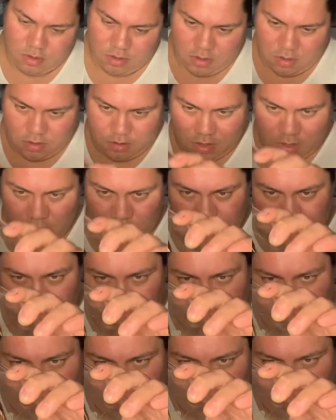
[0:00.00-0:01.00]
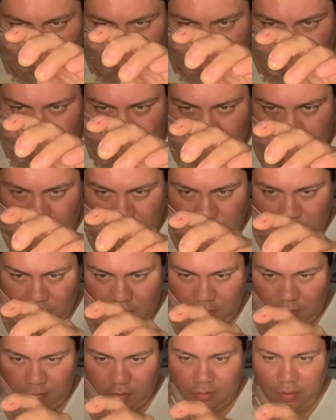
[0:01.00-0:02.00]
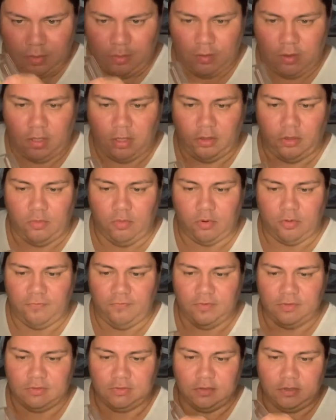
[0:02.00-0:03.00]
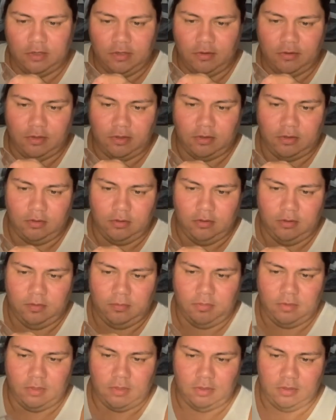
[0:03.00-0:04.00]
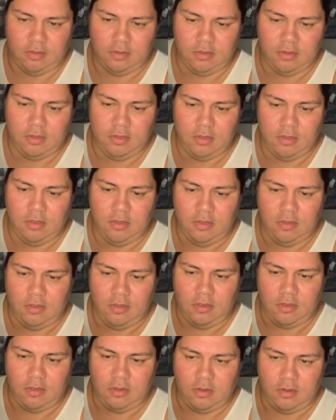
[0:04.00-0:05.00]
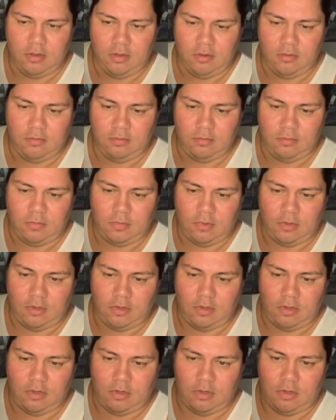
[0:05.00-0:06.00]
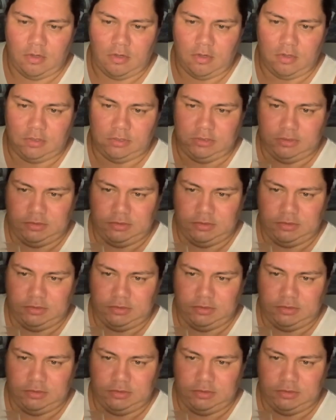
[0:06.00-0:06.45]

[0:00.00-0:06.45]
All right, so far. All right, maybe, maybe want a little more fizz. There we go. Oh, oh.